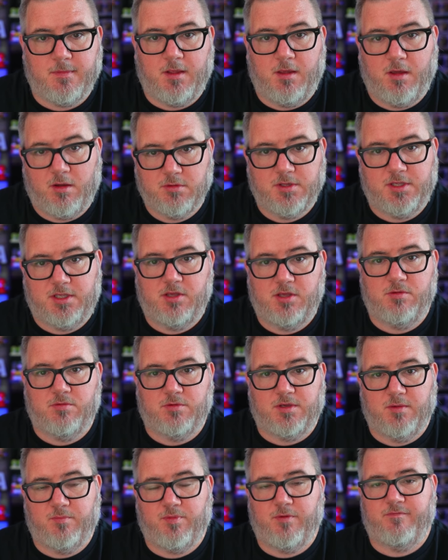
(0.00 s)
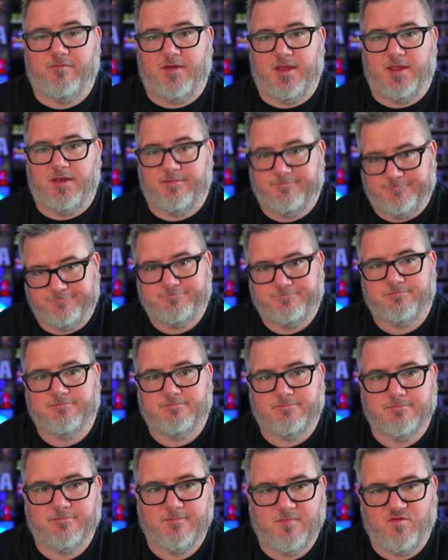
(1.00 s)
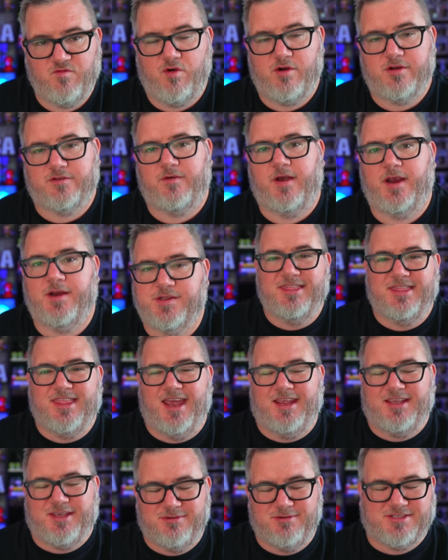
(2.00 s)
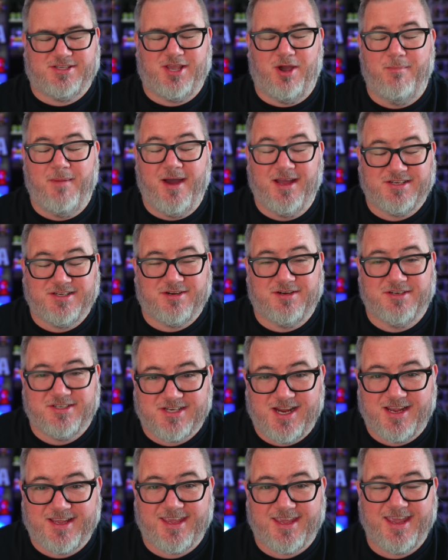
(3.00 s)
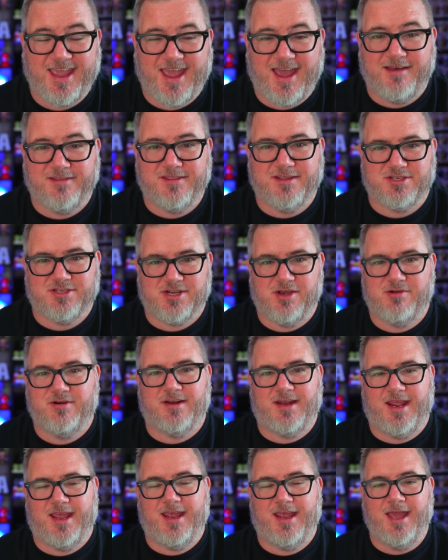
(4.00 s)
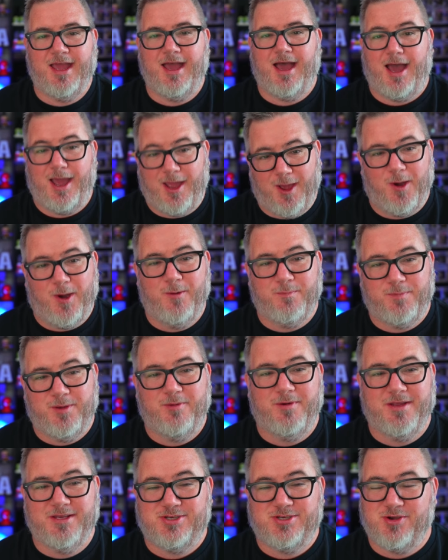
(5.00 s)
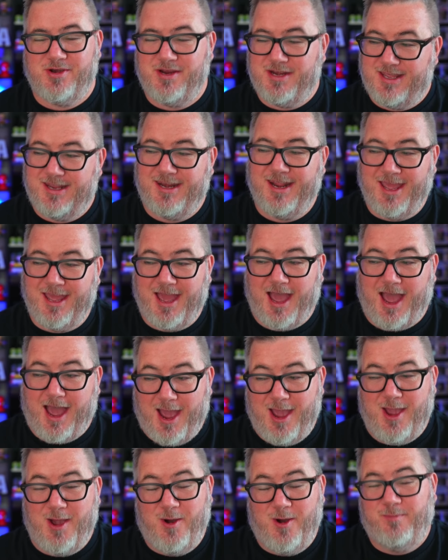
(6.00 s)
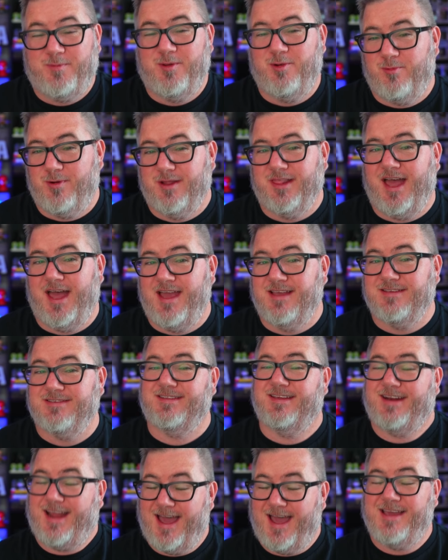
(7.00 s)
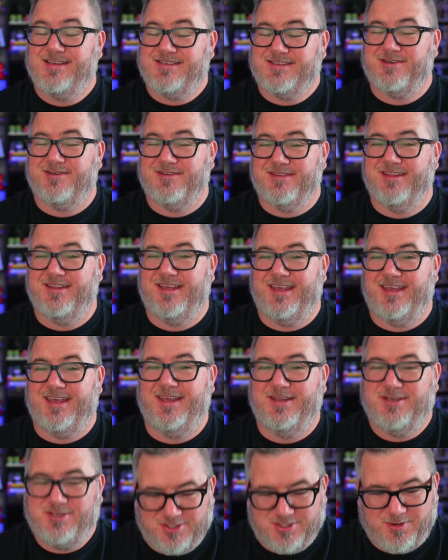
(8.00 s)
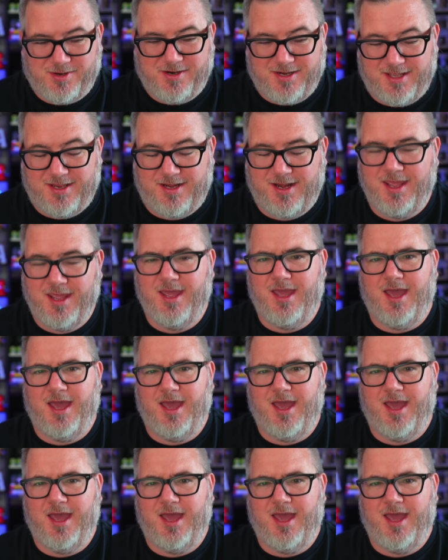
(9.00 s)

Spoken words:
Only you can prevent forest fires. Thank you so much for checking out the show today. I hope you enjoyed it. I hope you realize that I certainly enjoyed it.